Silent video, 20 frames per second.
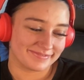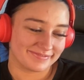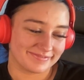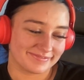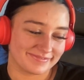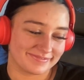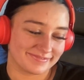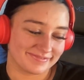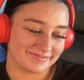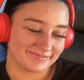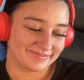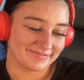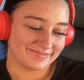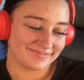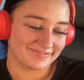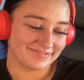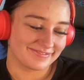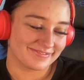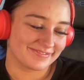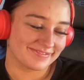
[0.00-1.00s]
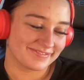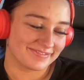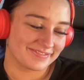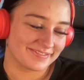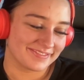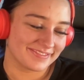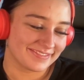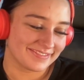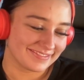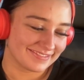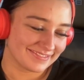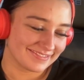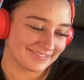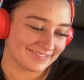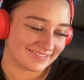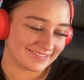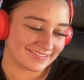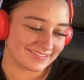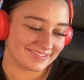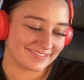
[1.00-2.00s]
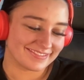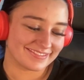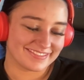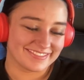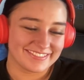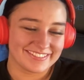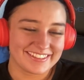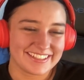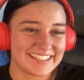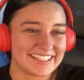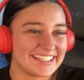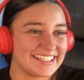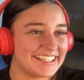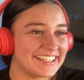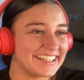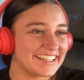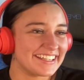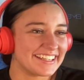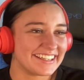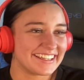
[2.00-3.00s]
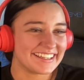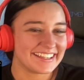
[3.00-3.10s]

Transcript: [no speech]